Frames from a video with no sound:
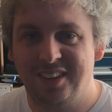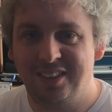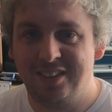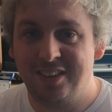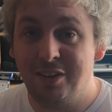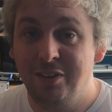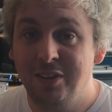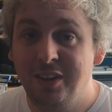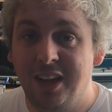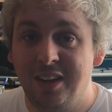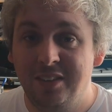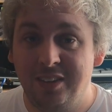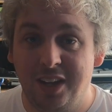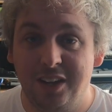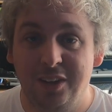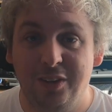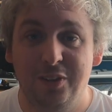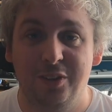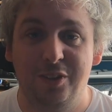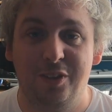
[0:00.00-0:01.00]
Soundgas
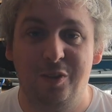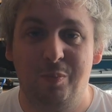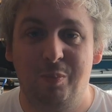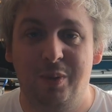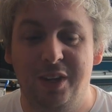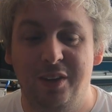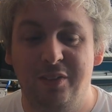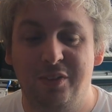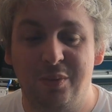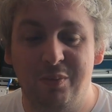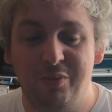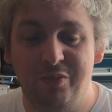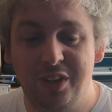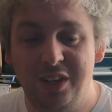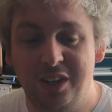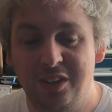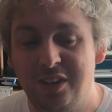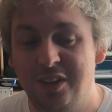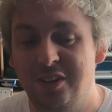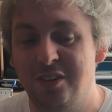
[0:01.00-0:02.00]
had a good display of some
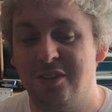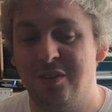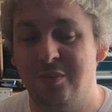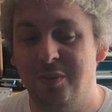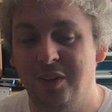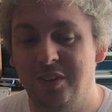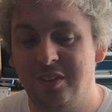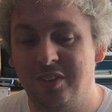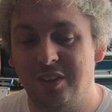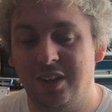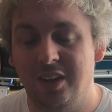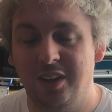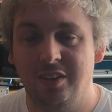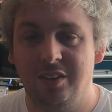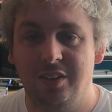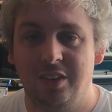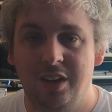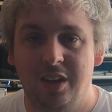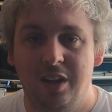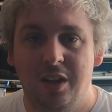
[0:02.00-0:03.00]
vintage instruments,
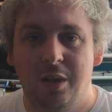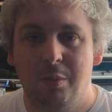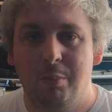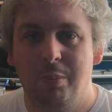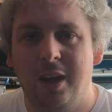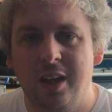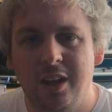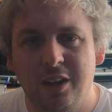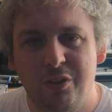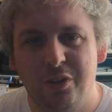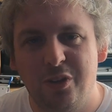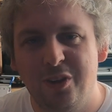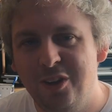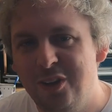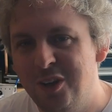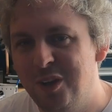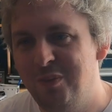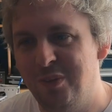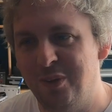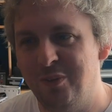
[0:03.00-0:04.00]
and part of
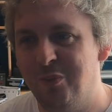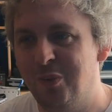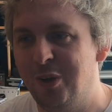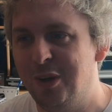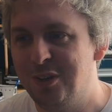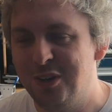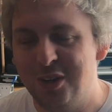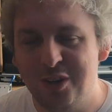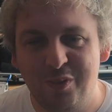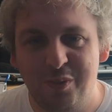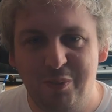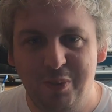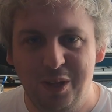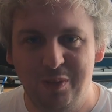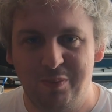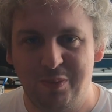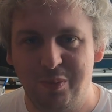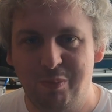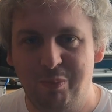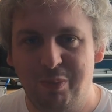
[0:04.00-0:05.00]
growing up and watching other
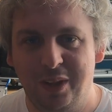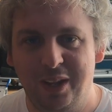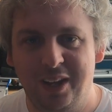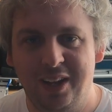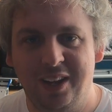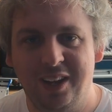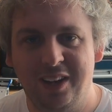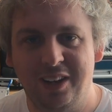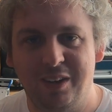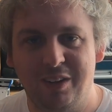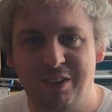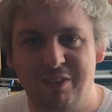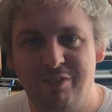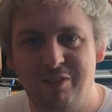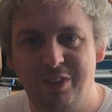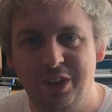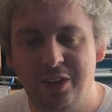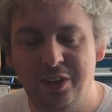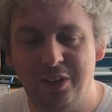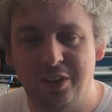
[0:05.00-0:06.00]
people play and
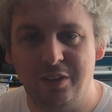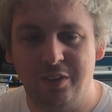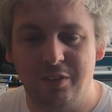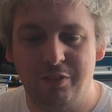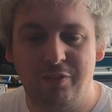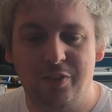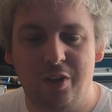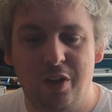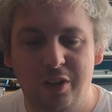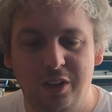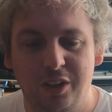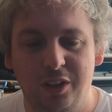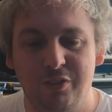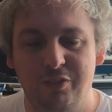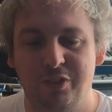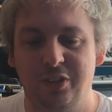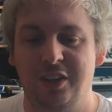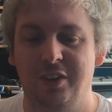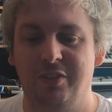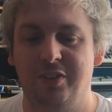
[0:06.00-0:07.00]
fall in
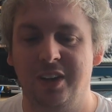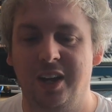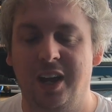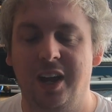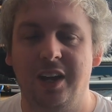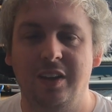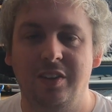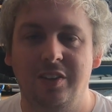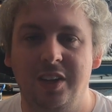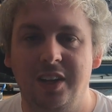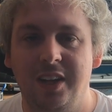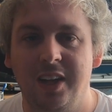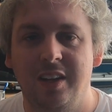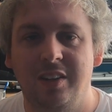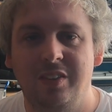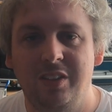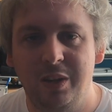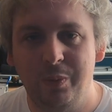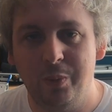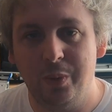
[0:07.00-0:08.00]
love with different artists, you get to
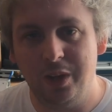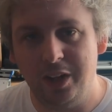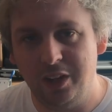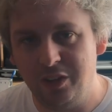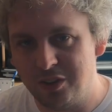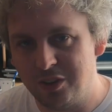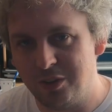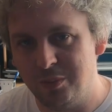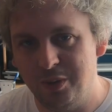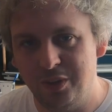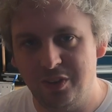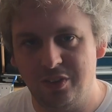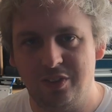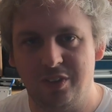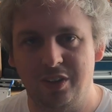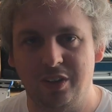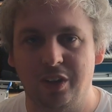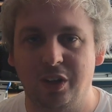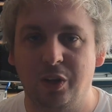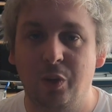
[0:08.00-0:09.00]
see what
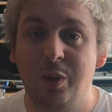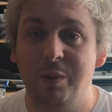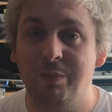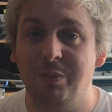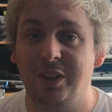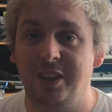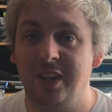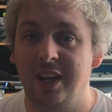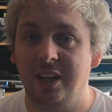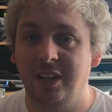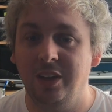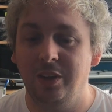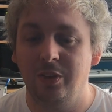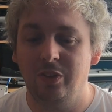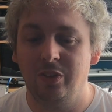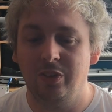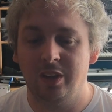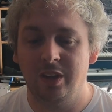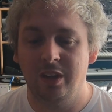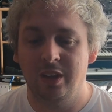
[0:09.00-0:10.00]
instruments and equipment they
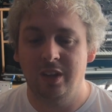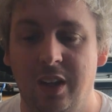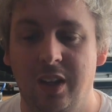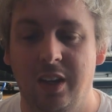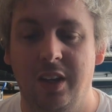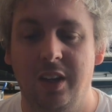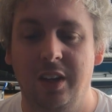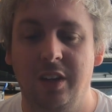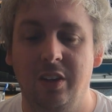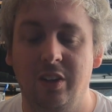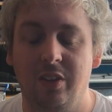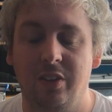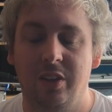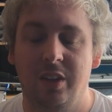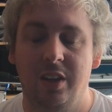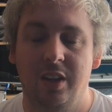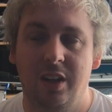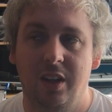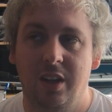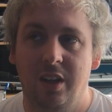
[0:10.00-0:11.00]
use, and
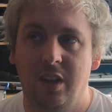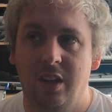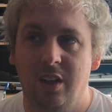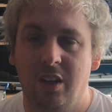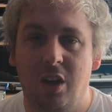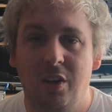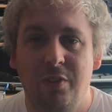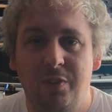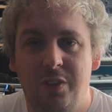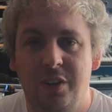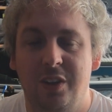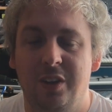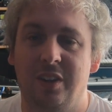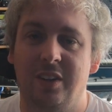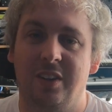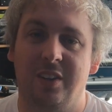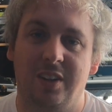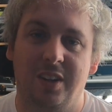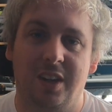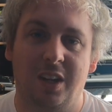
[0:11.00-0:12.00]

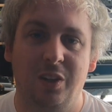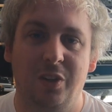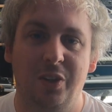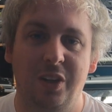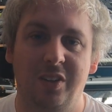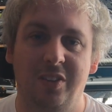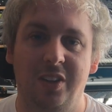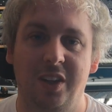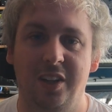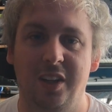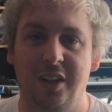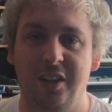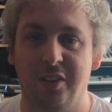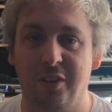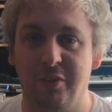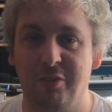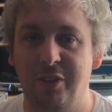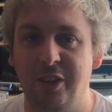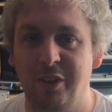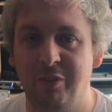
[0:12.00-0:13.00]
often I'll only see these
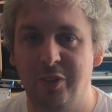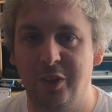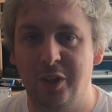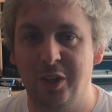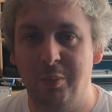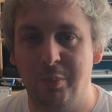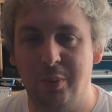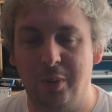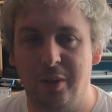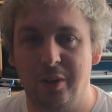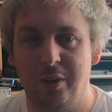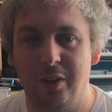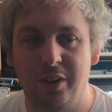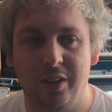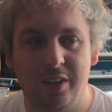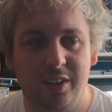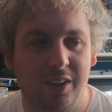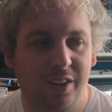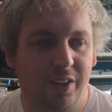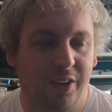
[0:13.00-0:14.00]
on Reverb or
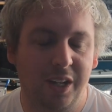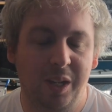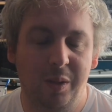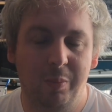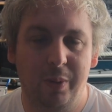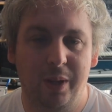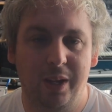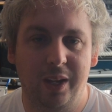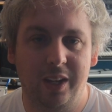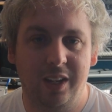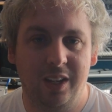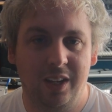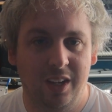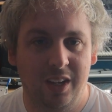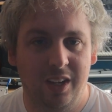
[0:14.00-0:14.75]
on eBay,